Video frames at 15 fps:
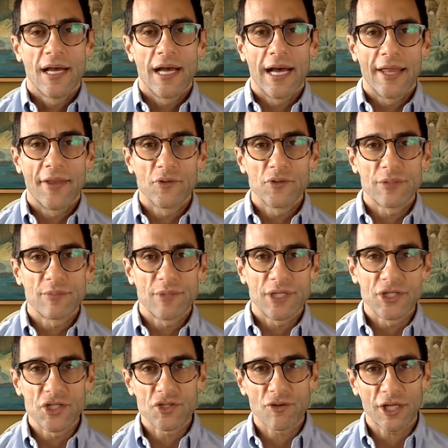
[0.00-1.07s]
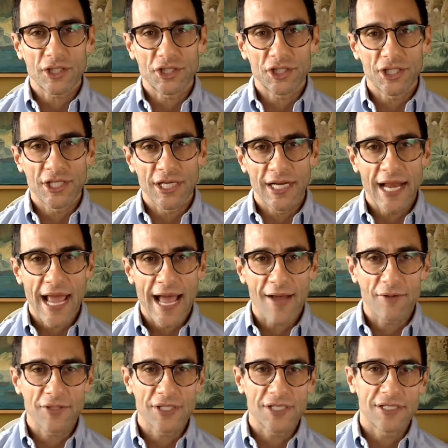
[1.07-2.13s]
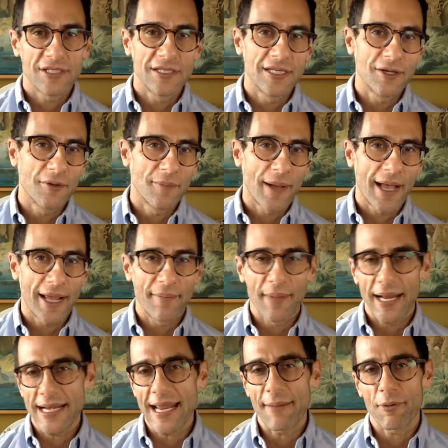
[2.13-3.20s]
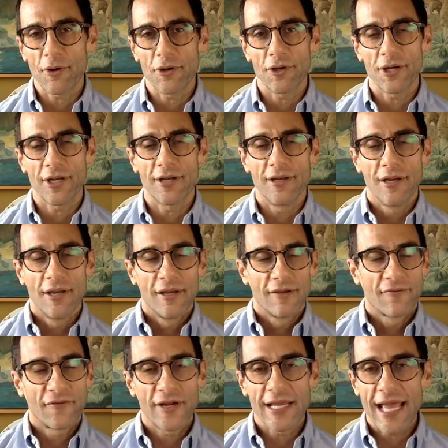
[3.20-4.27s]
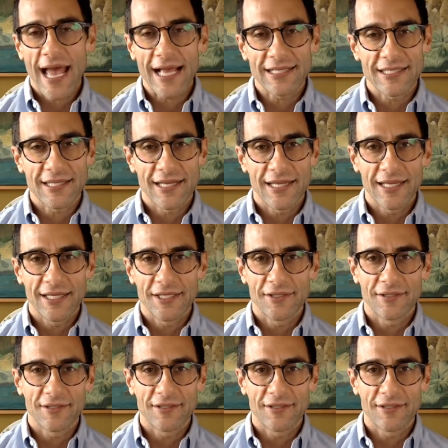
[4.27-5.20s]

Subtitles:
There was some construction in a house nearby in my neighborhood, freak accident.